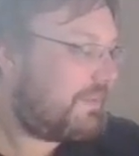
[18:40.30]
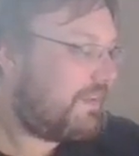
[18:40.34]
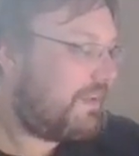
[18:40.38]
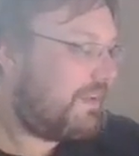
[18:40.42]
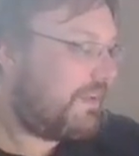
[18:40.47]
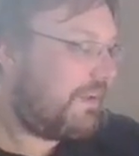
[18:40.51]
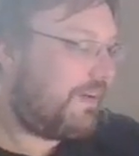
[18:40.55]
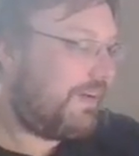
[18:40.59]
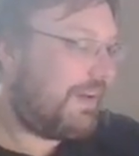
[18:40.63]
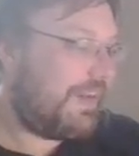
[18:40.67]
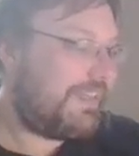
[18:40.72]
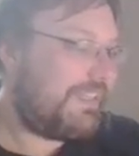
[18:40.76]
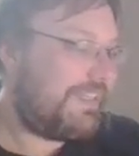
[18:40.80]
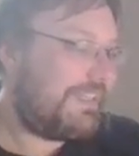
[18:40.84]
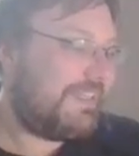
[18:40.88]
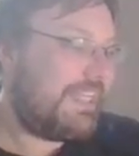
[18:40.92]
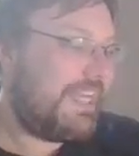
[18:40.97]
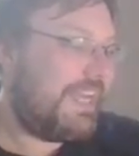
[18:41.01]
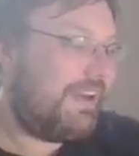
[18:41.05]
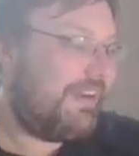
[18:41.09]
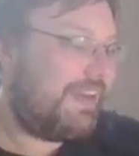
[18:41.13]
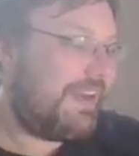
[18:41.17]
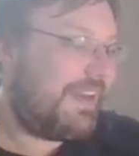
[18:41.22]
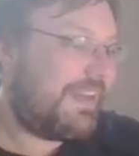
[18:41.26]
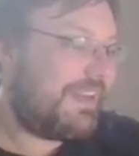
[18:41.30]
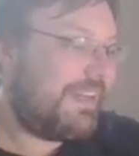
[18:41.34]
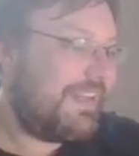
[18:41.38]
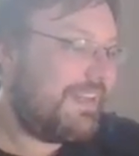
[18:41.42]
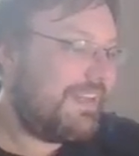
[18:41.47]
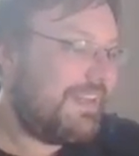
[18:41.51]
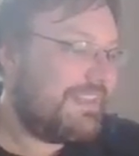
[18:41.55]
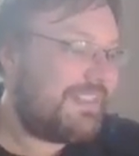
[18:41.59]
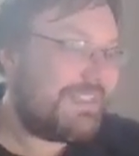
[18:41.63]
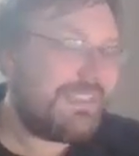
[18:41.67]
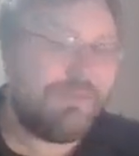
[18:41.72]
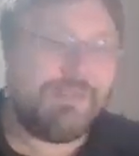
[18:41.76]
All right, the Derrick.
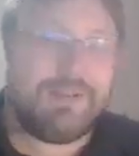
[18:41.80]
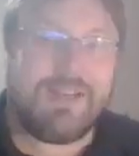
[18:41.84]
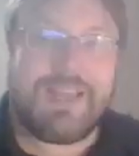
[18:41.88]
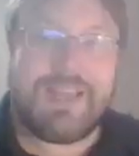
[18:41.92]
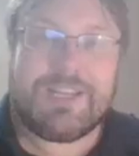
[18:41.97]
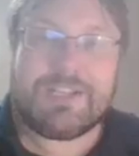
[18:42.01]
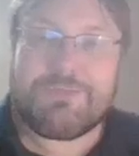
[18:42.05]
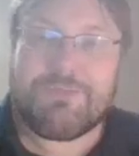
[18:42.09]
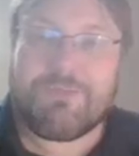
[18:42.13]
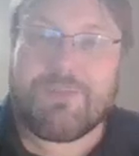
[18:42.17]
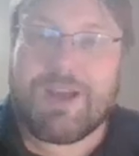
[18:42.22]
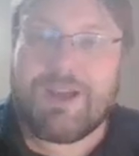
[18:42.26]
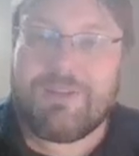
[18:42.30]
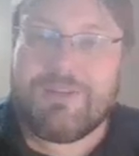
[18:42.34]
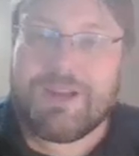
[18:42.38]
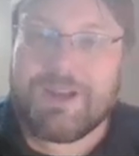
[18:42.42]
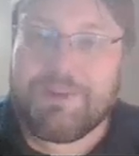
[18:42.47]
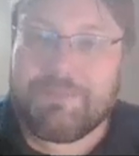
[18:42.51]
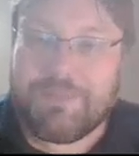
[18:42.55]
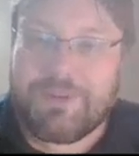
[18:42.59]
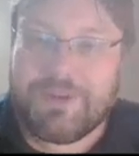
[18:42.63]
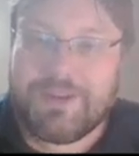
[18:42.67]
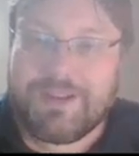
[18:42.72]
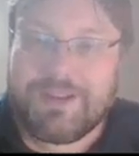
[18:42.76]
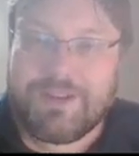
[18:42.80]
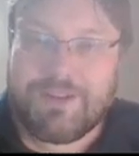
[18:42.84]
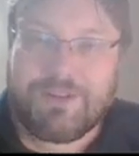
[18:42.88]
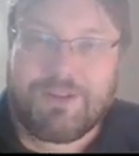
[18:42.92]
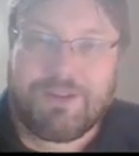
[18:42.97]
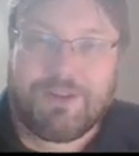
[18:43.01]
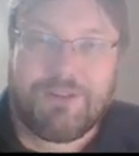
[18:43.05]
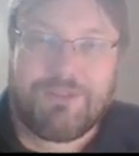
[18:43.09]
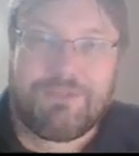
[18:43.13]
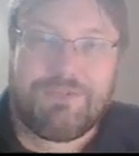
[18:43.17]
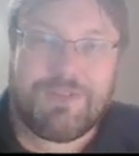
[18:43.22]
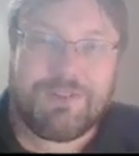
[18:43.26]
Someone asked, why would I put an
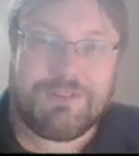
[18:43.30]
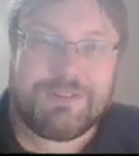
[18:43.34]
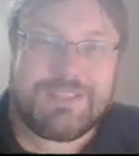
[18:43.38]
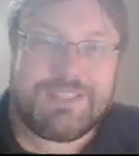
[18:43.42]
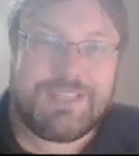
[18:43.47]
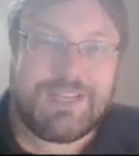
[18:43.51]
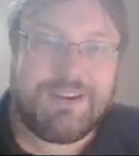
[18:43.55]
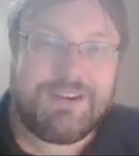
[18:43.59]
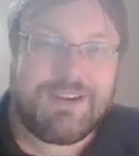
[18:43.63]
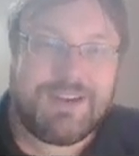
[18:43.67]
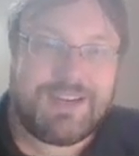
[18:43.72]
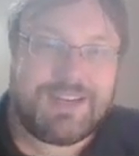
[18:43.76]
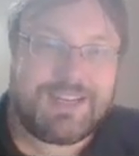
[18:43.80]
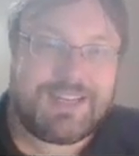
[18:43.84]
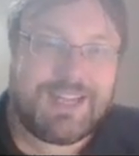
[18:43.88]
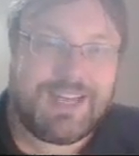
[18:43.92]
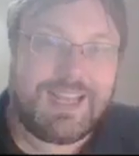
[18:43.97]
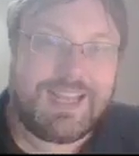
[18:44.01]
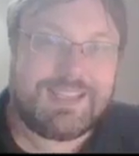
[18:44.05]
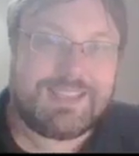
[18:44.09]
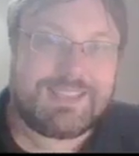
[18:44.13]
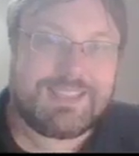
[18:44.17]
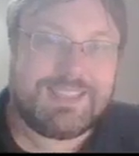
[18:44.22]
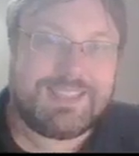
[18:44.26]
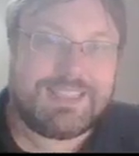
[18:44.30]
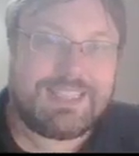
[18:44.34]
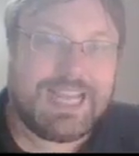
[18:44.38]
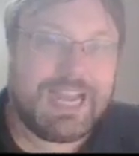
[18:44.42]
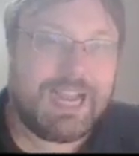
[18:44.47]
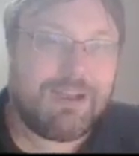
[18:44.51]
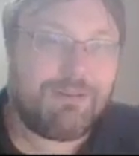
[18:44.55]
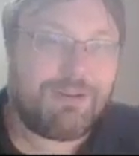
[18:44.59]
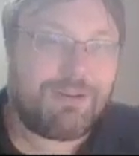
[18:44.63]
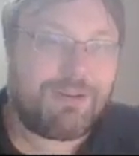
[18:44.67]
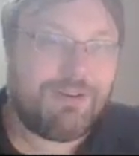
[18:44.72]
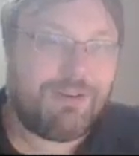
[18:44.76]
all-field Derrick as the
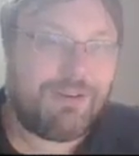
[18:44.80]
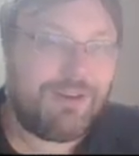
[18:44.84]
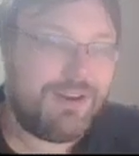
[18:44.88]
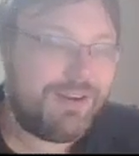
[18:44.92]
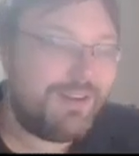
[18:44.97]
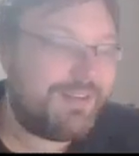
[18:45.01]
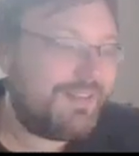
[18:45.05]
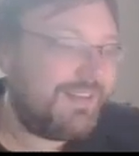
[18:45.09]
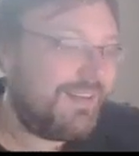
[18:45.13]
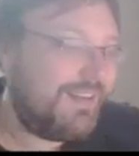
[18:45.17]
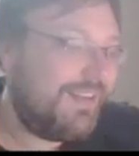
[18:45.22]
tower card?